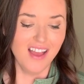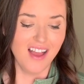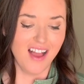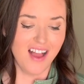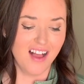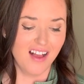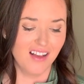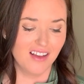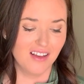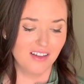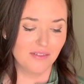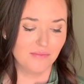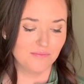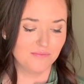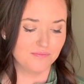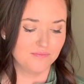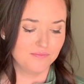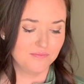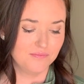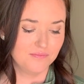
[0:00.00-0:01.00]

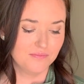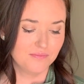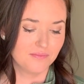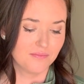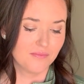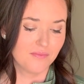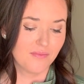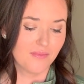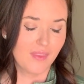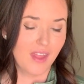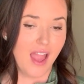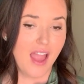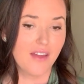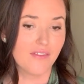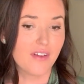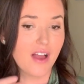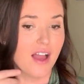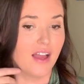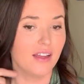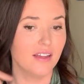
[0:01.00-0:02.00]
I've
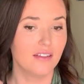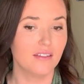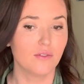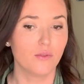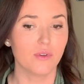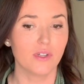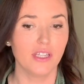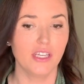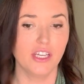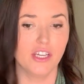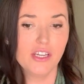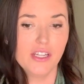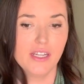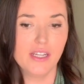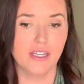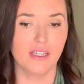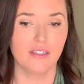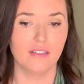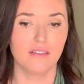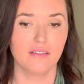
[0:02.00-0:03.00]
gotten really good
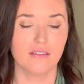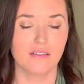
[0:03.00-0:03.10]
at